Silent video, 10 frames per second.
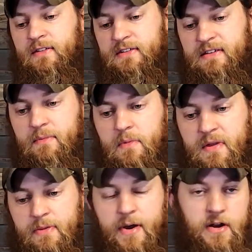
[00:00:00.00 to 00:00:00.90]
This seemed to
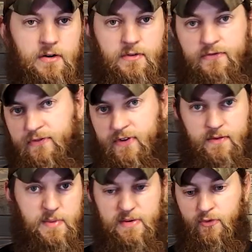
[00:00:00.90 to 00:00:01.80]
be the better
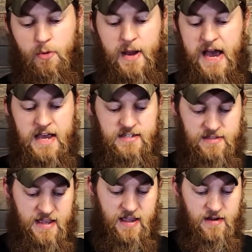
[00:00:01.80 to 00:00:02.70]
fit for my eyes
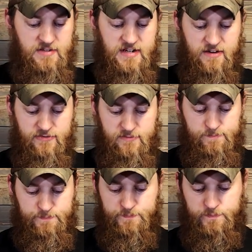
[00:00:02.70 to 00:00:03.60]
and that kind of stuff.
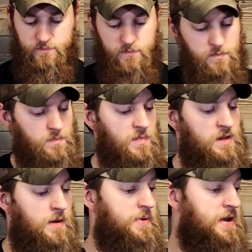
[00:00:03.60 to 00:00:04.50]

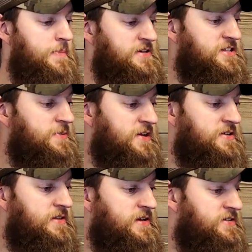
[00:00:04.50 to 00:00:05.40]
But yeah, basic specs
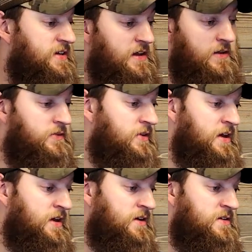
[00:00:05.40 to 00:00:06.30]
on this, it is
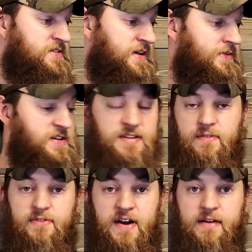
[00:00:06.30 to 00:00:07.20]

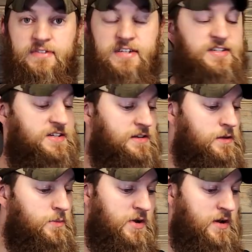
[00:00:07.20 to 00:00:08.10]
7075 T6
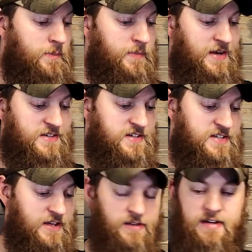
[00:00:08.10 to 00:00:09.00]
aluminum. It is a
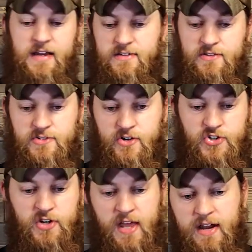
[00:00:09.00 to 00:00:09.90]
skeletonized
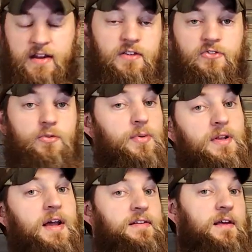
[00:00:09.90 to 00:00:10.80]
construction, and it is super
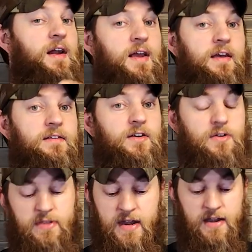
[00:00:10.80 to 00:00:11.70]
light, and I can tell
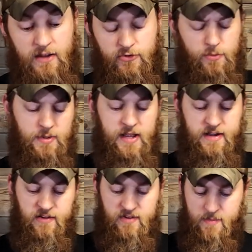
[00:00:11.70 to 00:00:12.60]
you that it is super
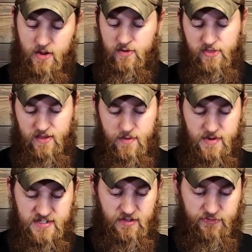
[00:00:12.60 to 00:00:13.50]
light because I mounted the thing up
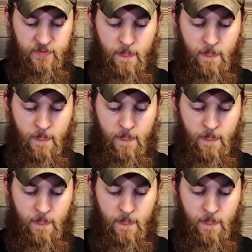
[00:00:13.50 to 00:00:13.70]
myself.